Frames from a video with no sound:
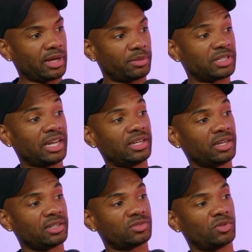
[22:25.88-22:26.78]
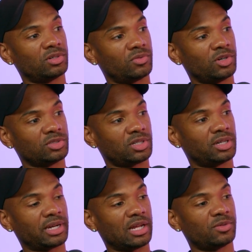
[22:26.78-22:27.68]
It was 8 years, realtor
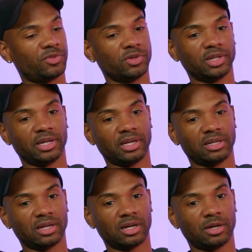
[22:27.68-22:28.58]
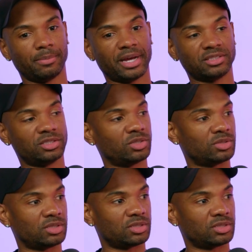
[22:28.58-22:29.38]
in California and Massachusetts.